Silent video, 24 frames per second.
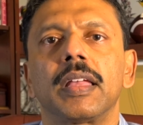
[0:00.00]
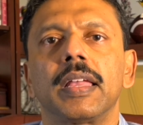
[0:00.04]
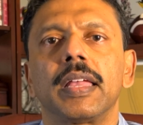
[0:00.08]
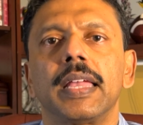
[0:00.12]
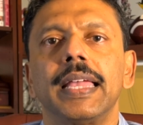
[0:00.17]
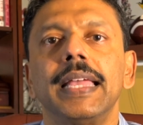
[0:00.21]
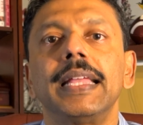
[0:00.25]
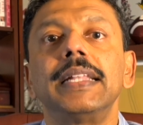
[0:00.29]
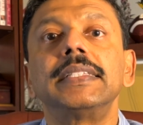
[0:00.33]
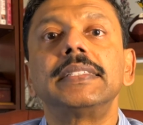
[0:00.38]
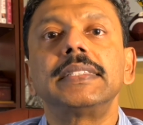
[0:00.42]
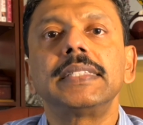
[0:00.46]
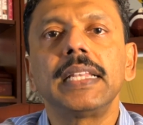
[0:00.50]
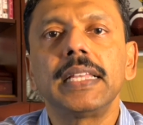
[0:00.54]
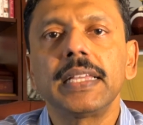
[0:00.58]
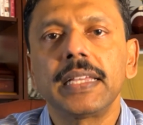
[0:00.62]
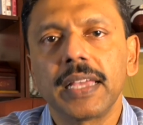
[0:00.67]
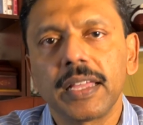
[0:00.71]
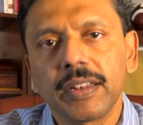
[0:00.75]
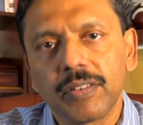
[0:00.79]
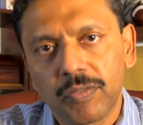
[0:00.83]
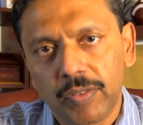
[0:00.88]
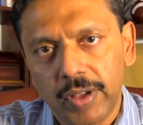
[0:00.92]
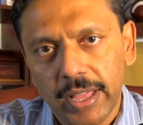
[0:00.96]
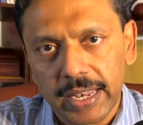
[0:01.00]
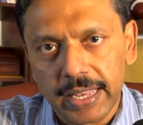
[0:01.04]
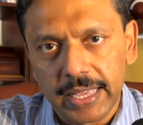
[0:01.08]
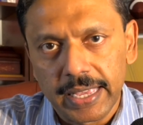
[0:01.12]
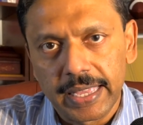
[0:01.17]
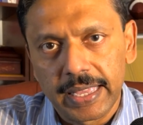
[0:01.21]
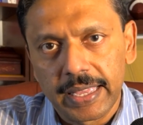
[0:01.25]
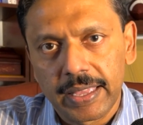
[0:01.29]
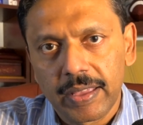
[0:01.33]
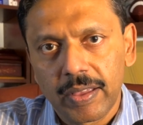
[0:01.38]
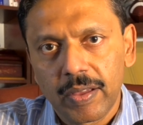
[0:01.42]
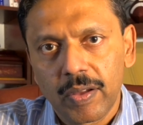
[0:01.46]
In Silicon Valley,
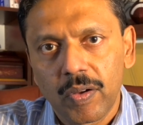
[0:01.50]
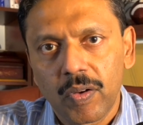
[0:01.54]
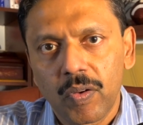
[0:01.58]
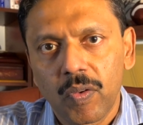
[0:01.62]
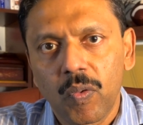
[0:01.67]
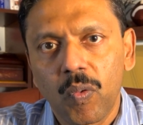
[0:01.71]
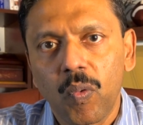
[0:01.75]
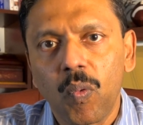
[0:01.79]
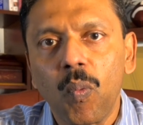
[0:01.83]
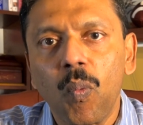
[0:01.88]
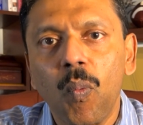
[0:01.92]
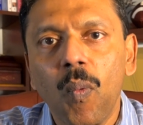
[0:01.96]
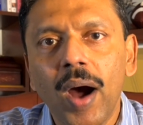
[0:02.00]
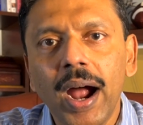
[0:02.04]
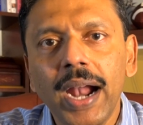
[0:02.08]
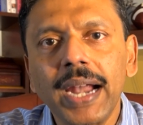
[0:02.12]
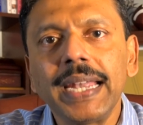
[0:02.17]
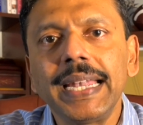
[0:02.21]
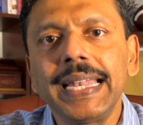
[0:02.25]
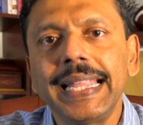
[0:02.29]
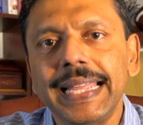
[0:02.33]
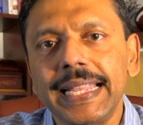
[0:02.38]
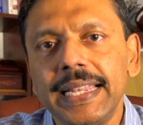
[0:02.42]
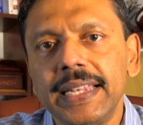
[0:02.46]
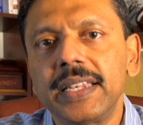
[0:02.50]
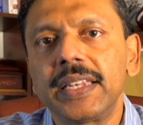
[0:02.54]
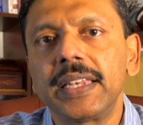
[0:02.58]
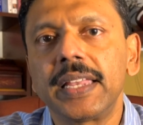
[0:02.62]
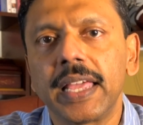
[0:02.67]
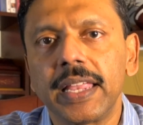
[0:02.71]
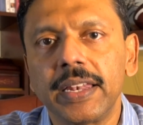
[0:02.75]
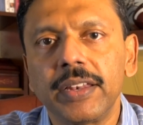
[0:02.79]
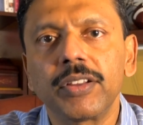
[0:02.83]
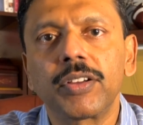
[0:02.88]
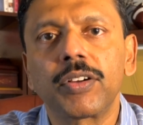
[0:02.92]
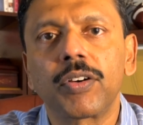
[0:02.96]
1 in
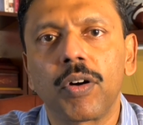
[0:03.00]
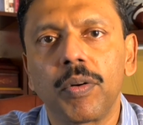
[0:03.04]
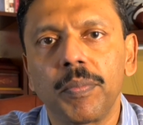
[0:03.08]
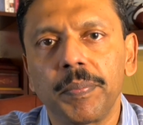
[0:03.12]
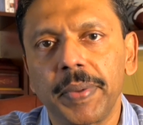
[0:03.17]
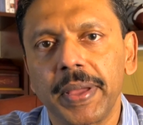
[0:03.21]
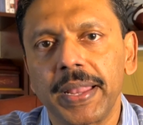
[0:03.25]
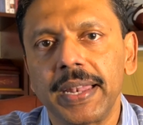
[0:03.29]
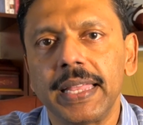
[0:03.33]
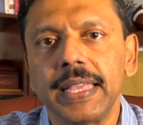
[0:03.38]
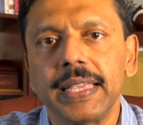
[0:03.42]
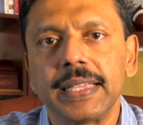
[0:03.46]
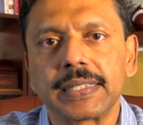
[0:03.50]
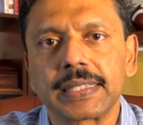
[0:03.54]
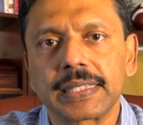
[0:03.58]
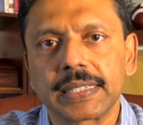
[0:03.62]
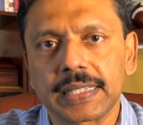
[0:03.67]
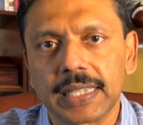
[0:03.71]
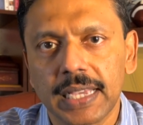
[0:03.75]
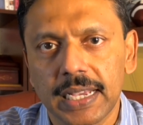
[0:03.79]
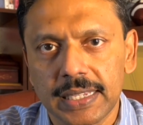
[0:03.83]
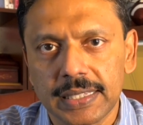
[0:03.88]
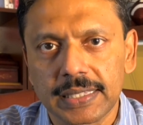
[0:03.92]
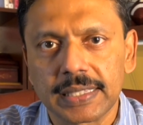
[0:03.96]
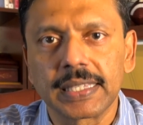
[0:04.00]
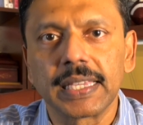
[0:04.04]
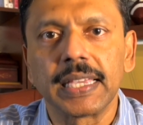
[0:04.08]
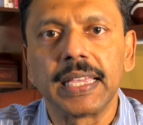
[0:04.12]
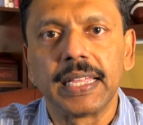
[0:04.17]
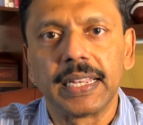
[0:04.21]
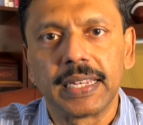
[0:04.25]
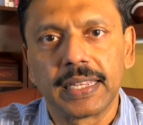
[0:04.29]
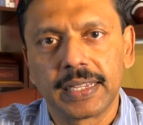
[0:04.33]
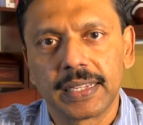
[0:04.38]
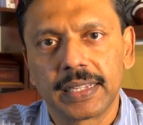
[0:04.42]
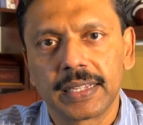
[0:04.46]
10 companies
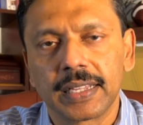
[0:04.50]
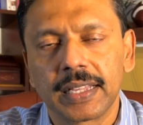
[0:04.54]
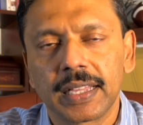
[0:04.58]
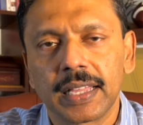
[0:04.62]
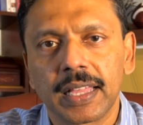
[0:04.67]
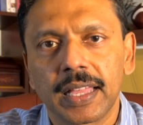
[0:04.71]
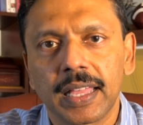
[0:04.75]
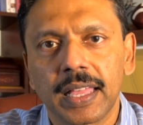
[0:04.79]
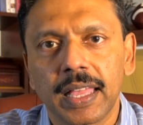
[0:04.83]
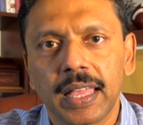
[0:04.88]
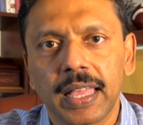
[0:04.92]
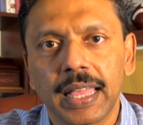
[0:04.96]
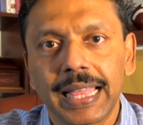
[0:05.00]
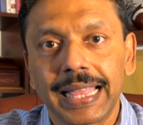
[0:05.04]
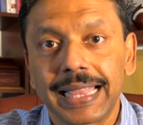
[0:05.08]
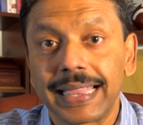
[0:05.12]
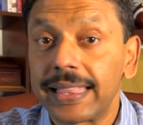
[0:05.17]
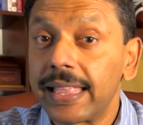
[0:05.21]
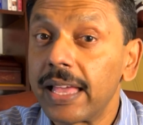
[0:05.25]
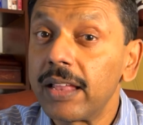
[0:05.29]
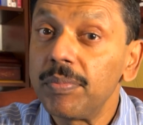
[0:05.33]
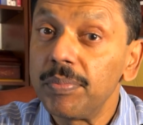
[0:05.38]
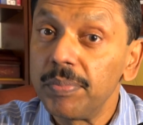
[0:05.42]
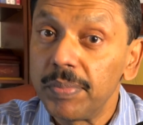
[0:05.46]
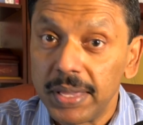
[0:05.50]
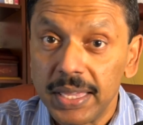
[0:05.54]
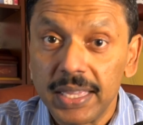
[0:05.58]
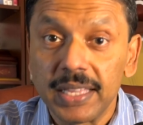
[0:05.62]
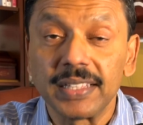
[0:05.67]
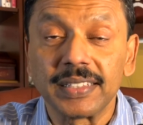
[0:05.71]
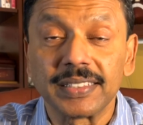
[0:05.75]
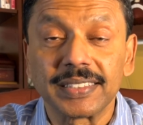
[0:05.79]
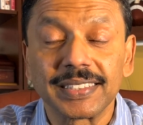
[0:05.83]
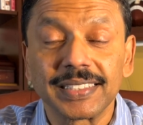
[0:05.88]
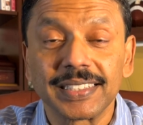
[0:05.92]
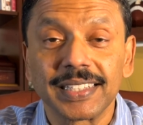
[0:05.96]
succeed. That
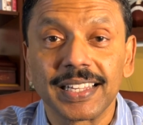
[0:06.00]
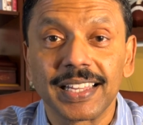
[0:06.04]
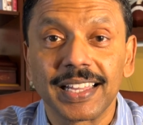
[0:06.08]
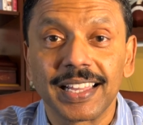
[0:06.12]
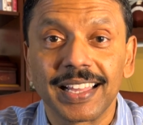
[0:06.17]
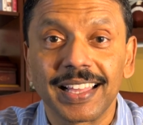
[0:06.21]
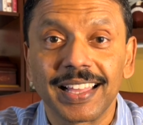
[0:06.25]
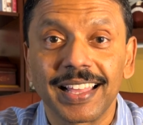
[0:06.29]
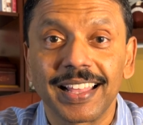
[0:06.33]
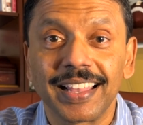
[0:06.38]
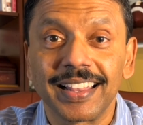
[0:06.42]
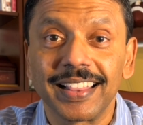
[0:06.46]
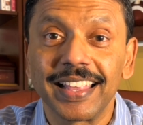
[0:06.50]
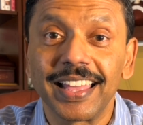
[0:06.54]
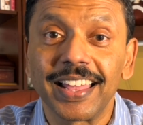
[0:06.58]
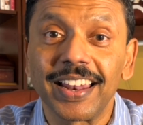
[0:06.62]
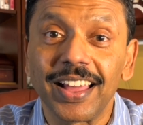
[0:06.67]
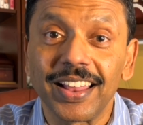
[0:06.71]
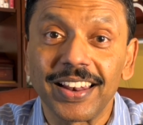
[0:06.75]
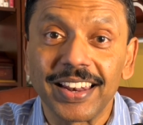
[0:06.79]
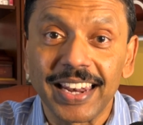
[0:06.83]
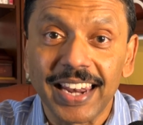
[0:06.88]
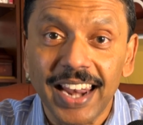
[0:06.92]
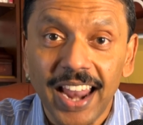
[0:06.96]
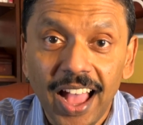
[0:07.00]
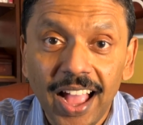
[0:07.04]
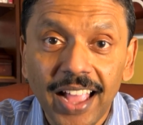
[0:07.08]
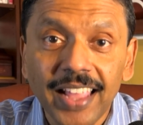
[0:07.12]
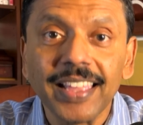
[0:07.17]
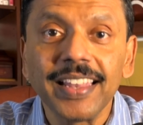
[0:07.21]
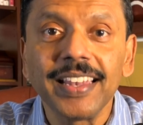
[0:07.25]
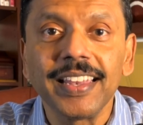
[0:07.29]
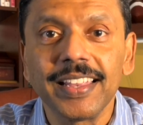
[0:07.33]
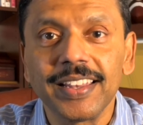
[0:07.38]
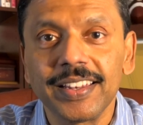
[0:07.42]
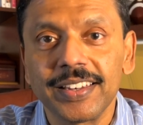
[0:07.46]
means there are
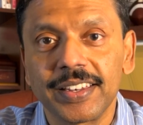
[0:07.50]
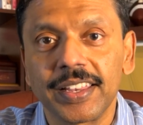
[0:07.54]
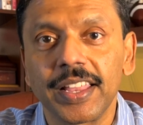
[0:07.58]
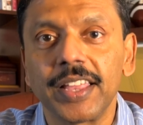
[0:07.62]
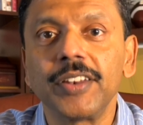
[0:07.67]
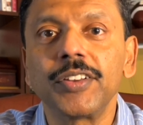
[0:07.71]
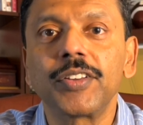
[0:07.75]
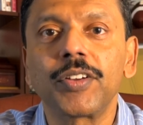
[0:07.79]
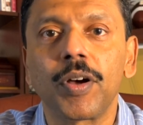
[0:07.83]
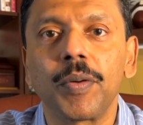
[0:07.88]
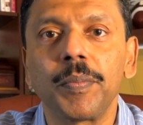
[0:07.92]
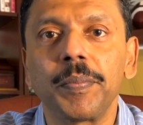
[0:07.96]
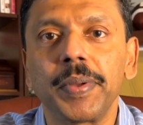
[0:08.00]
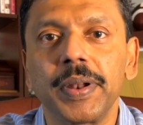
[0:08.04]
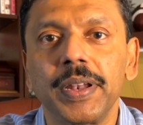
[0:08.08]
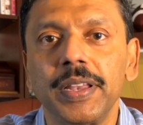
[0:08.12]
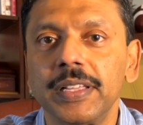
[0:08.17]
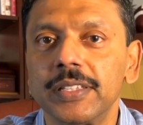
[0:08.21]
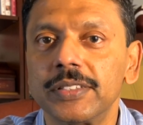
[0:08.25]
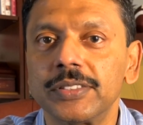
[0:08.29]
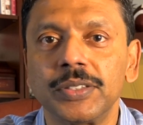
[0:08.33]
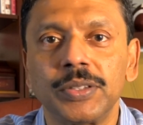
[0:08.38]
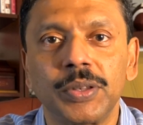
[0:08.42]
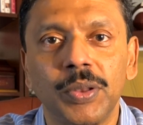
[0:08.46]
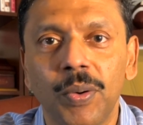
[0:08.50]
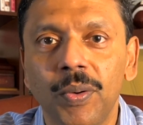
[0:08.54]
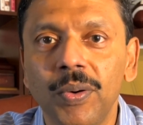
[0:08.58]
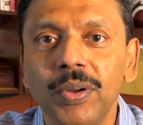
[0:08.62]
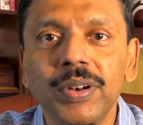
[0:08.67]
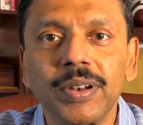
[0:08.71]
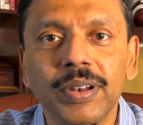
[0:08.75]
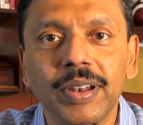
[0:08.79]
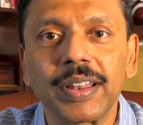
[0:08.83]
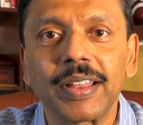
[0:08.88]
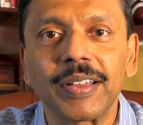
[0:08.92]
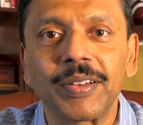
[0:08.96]
9 in 10 companies
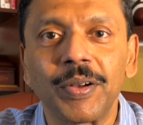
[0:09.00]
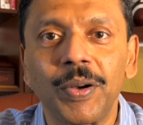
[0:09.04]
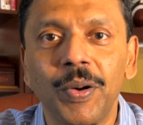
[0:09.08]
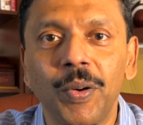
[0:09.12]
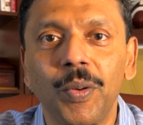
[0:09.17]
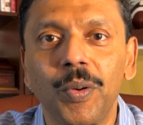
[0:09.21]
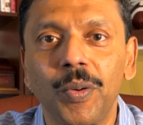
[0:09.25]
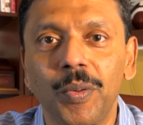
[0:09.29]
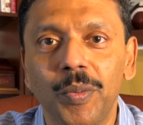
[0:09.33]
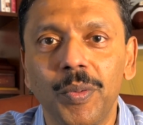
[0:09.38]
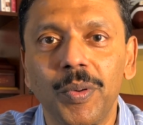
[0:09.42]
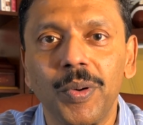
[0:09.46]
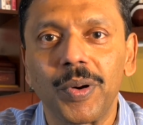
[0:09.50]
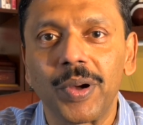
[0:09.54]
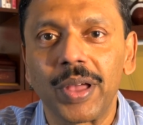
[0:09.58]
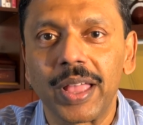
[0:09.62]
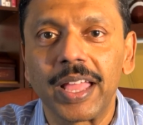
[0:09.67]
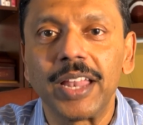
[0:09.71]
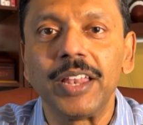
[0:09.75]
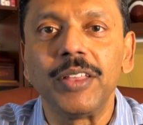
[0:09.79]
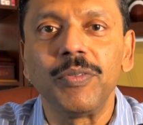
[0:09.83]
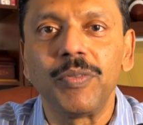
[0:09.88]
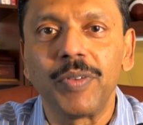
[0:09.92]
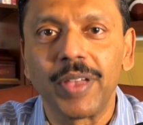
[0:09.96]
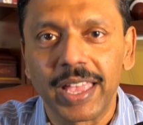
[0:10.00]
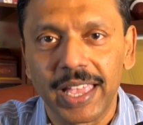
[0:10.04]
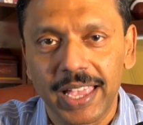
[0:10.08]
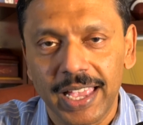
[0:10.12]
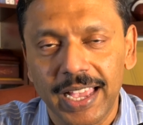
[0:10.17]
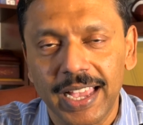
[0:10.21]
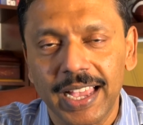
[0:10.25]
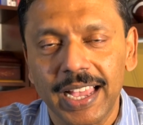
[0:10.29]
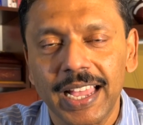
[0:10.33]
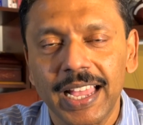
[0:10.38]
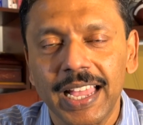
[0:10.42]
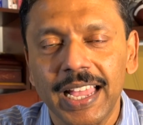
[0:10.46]
don't go
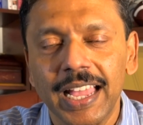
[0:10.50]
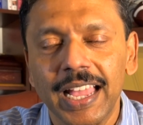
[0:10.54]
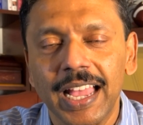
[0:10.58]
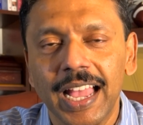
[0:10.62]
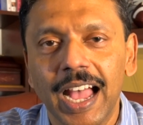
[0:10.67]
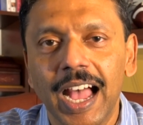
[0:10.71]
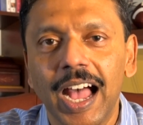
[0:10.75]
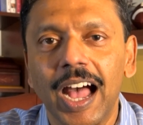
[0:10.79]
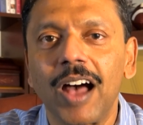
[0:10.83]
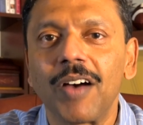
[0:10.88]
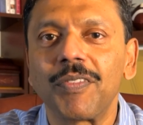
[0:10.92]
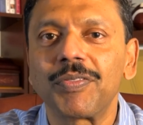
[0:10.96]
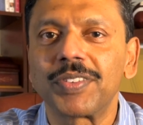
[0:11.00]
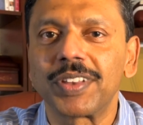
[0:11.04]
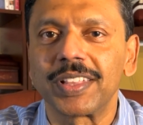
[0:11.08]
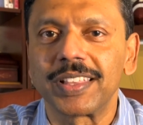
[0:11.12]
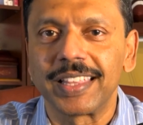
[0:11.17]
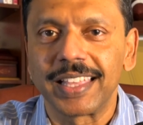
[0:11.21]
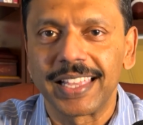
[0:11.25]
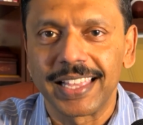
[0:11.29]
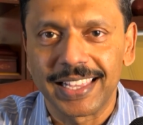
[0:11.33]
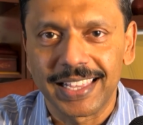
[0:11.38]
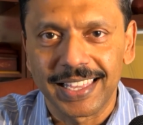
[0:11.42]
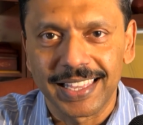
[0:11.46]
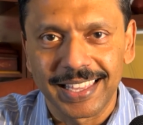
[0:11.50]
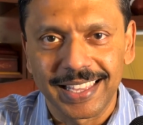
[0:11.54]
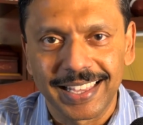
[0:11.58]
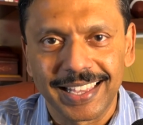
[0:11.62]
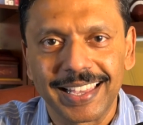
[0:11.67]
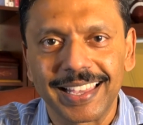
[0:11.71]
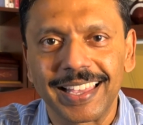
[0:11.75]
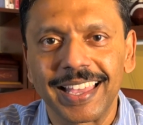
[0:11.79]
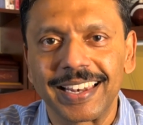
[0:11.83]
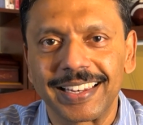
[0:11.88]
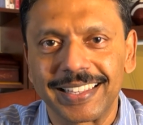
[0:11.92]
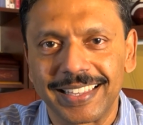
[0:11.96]
anywhere after they
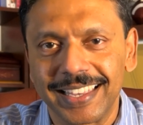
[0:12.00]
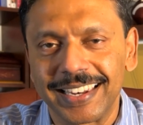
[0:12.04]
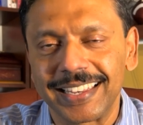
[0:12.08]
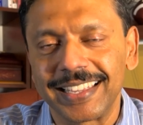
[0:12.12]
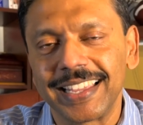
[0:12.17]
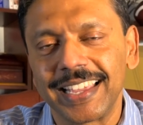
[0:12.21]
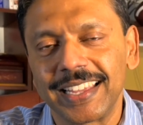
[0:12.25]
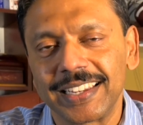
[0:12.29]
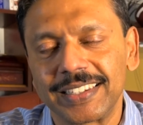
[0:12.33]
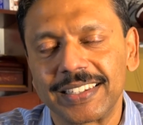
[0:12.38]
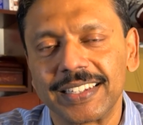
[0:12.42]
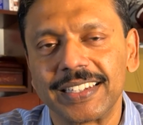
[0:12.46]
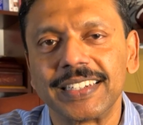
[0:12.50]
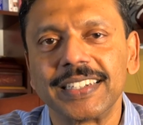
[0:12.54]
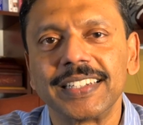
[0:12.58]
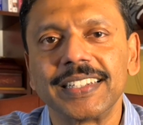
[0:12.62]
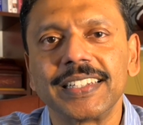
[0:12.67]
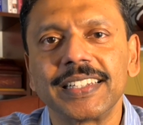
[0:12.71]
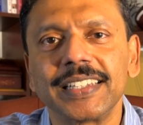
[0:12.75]
get created.